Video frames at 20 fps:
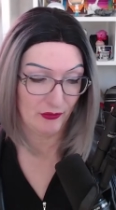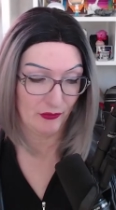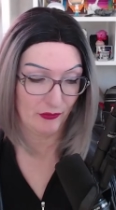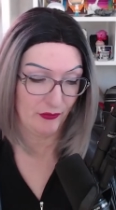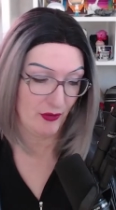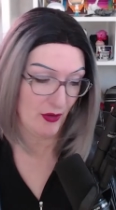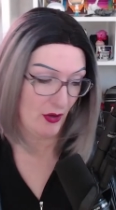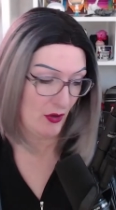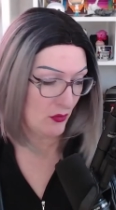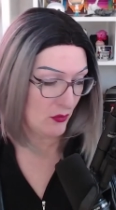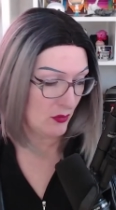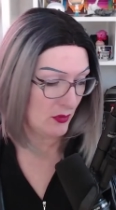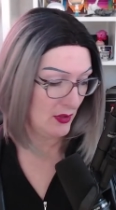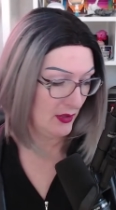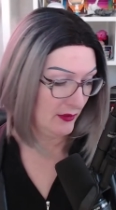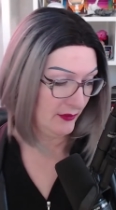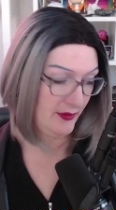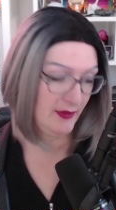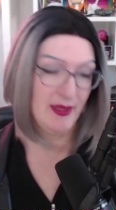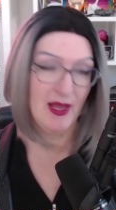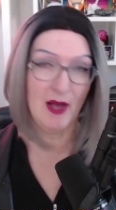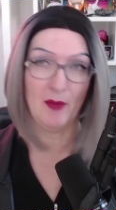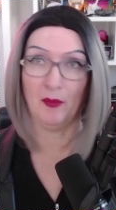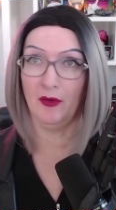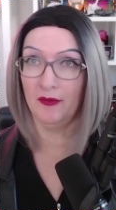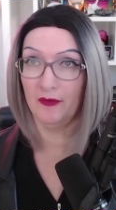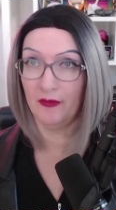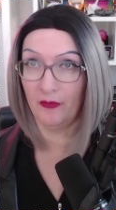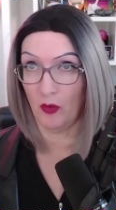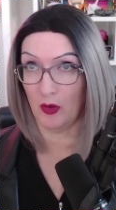is no, then that will
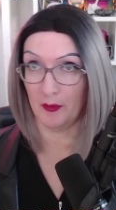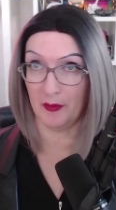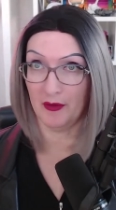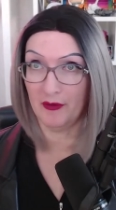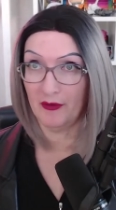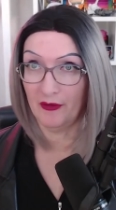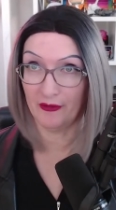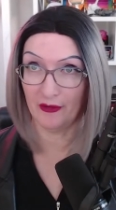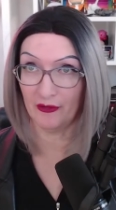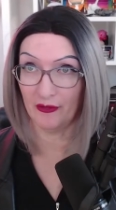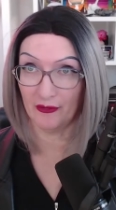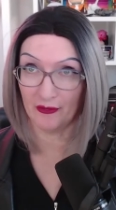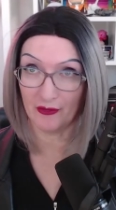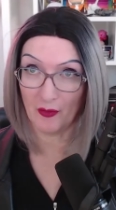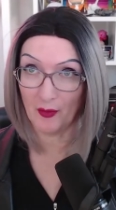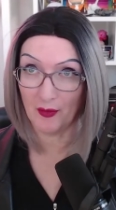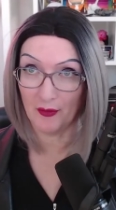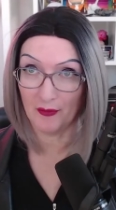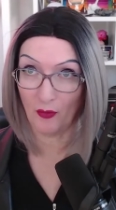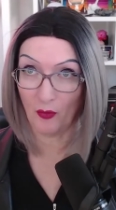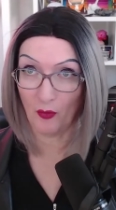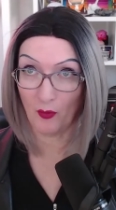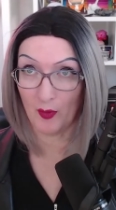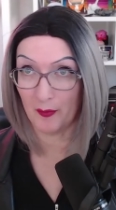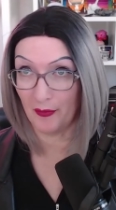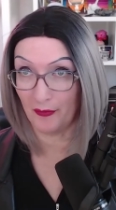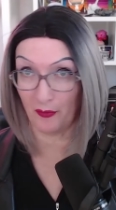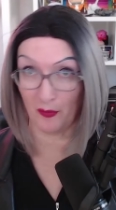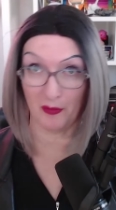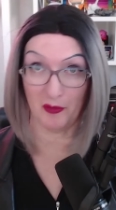inform your decisions going forward
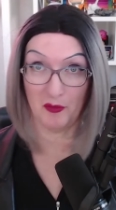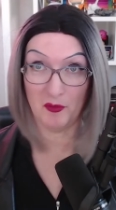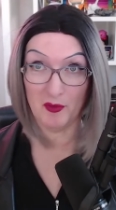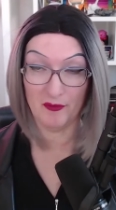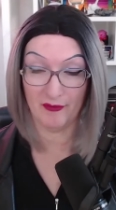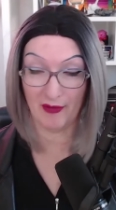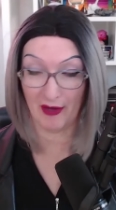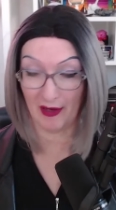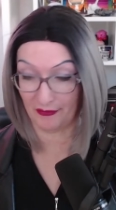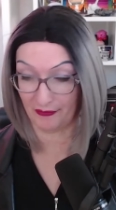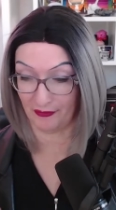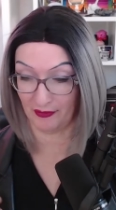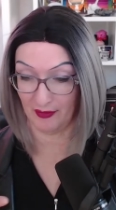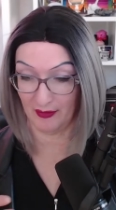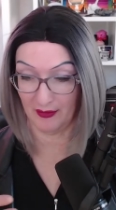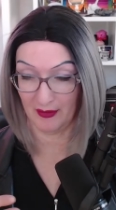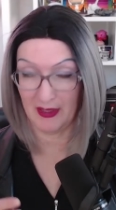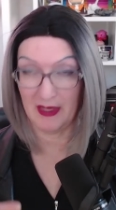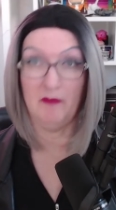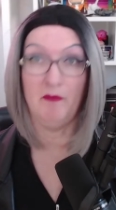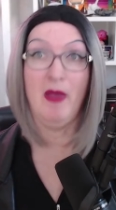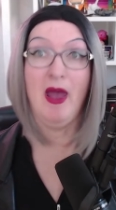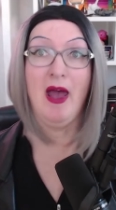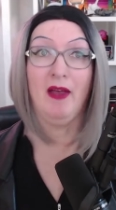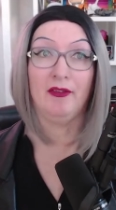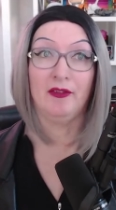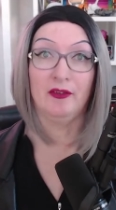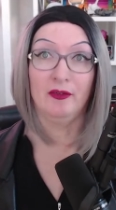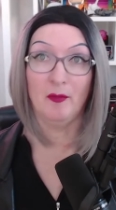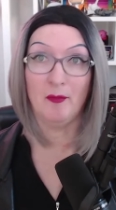before you invest a
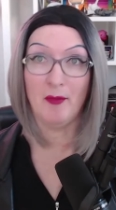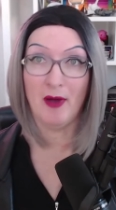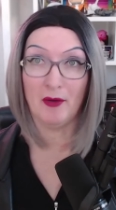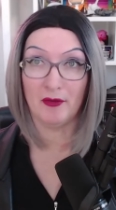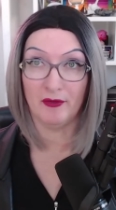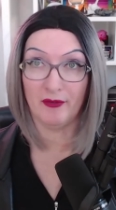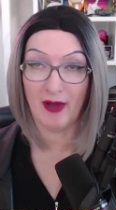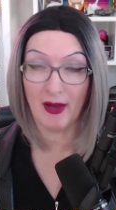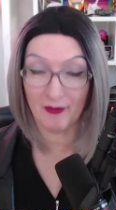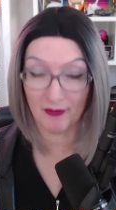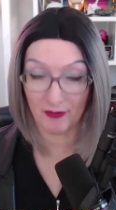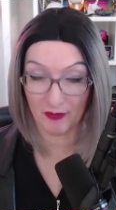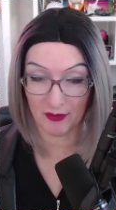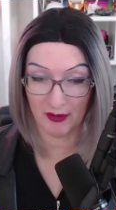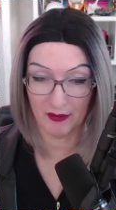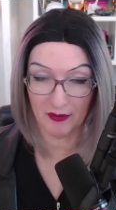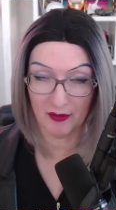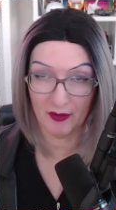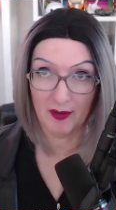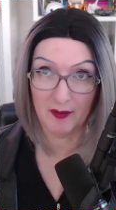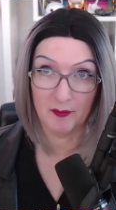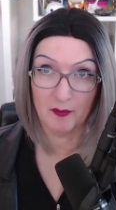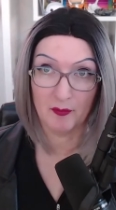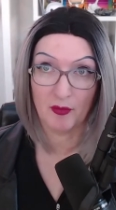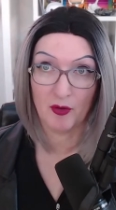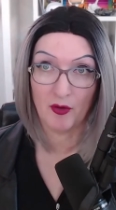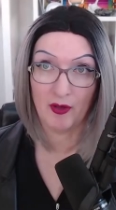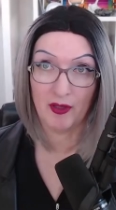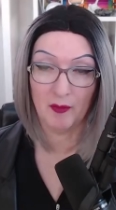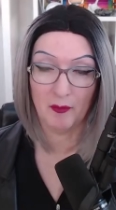massive amount of effort into like
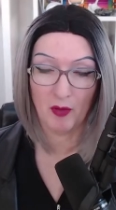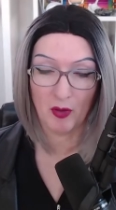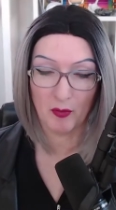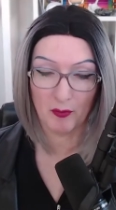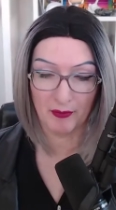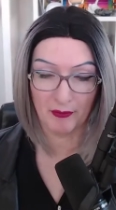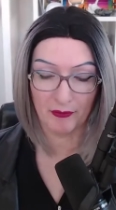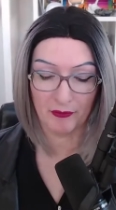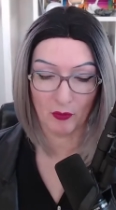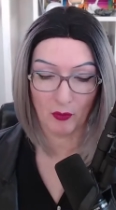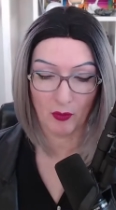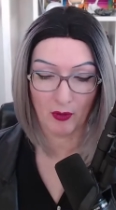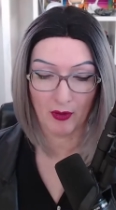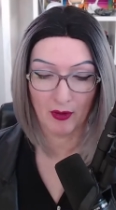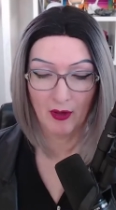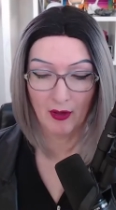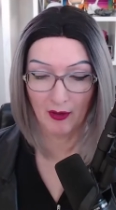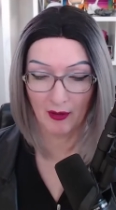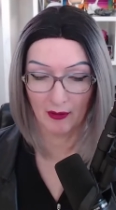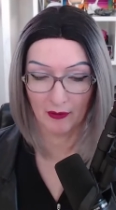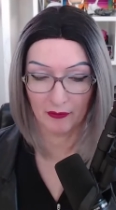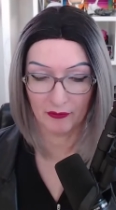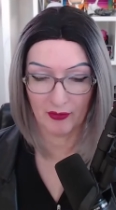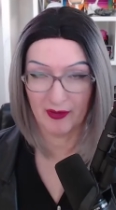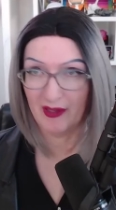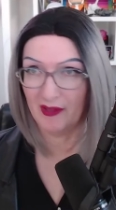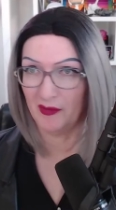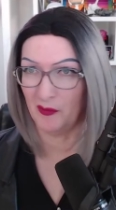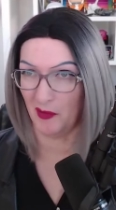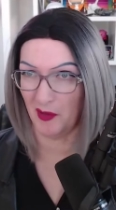creating a permanent store. So I
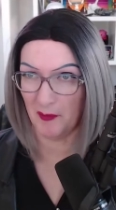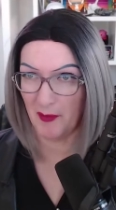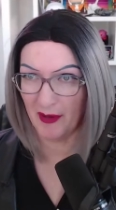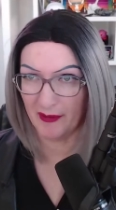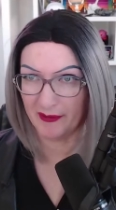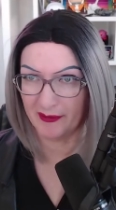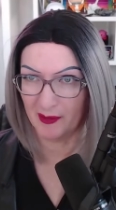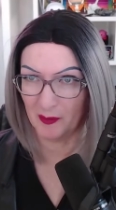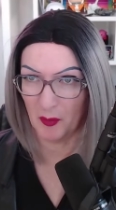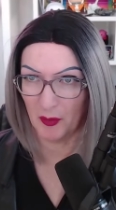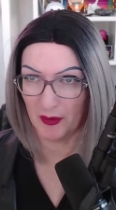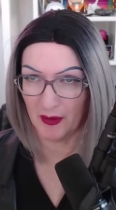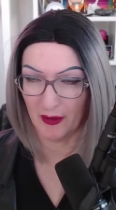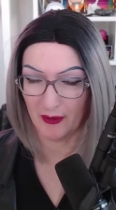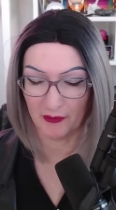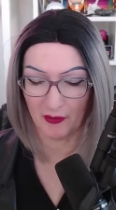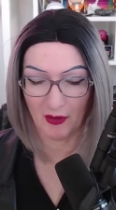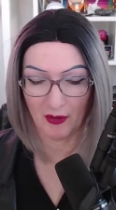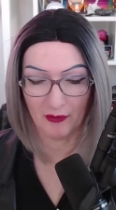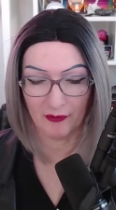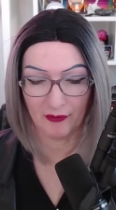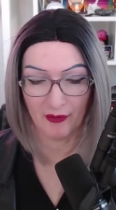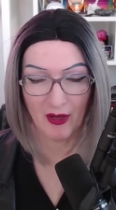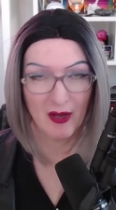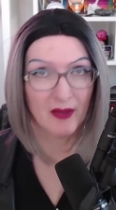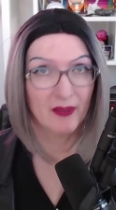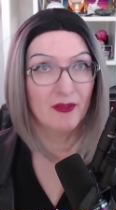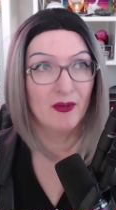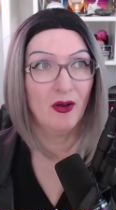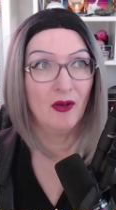think it's one of the best things about Kickstarters.
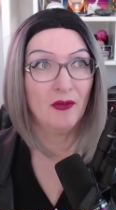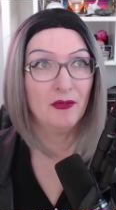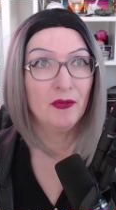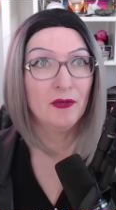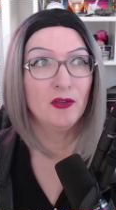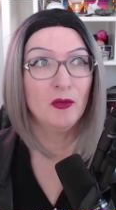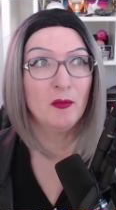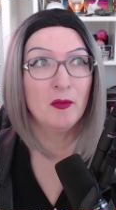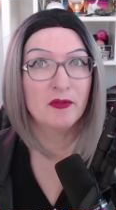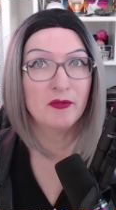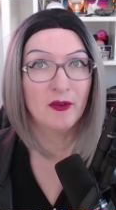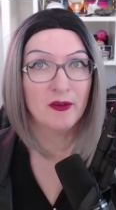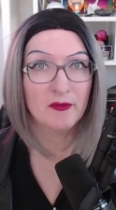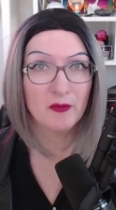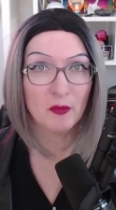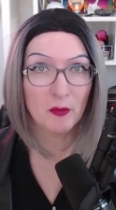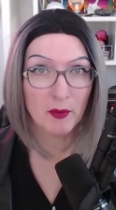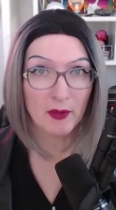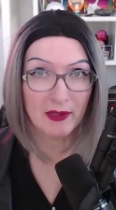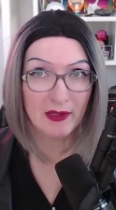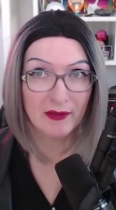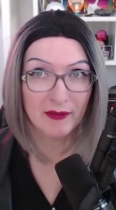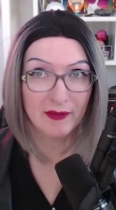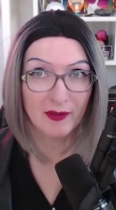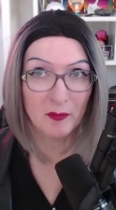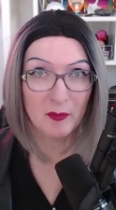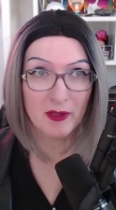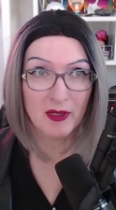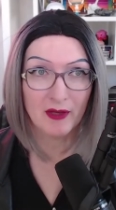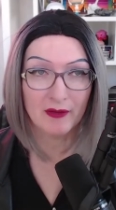They're also so much fun for releases
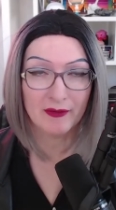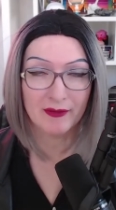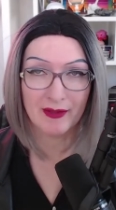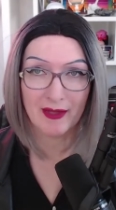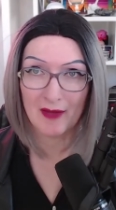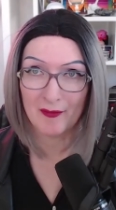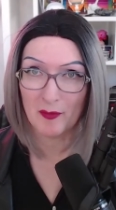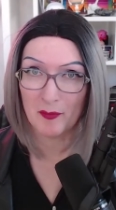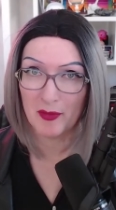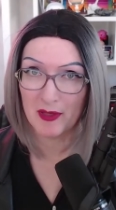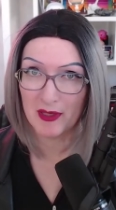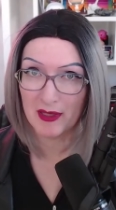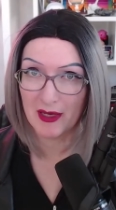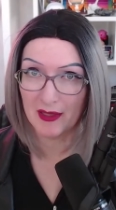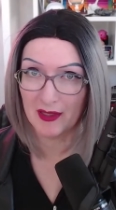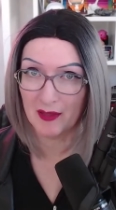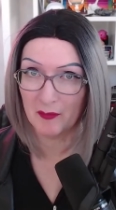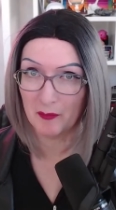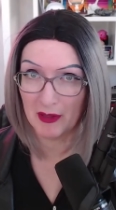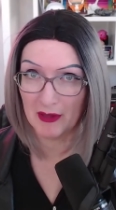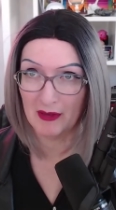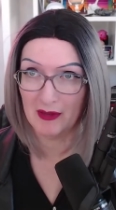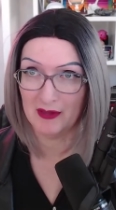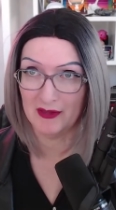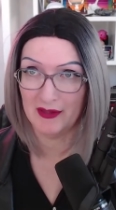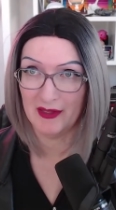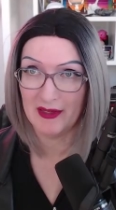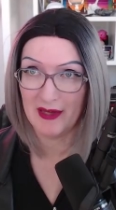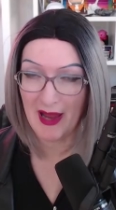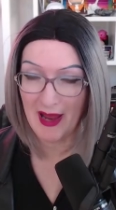because they have a beginning, middle,
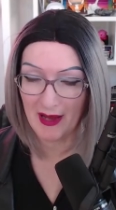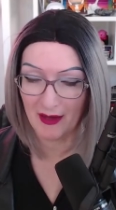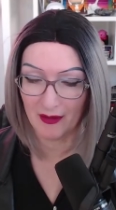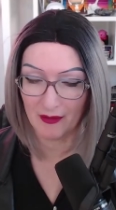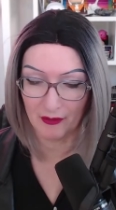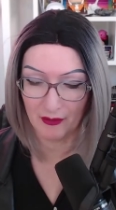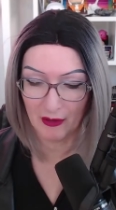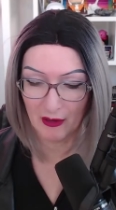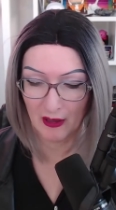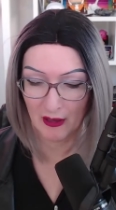and an end.